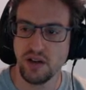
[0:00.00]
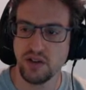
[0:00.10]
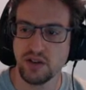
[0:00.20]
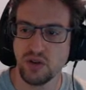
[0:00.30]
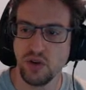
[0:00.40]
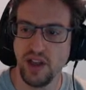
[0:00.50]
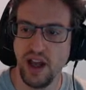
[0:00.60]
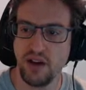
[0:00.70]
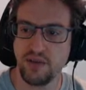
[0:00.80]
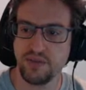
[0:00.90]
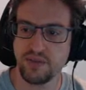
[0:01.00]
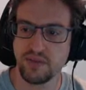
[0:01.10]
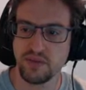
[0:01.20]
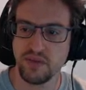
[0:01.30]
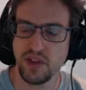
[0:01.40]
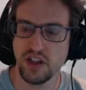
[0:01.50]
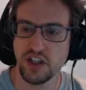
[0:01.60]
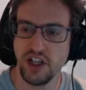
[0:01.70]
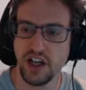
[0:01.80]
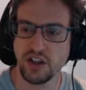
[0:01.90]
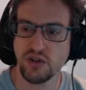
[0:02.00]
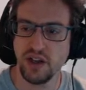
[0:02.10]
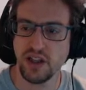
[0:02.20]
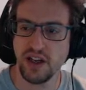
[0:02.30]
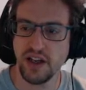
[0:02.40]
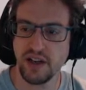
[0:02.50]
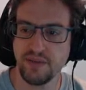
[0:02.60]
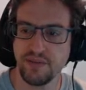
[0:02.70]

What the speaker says: Scroll down. Check trend line.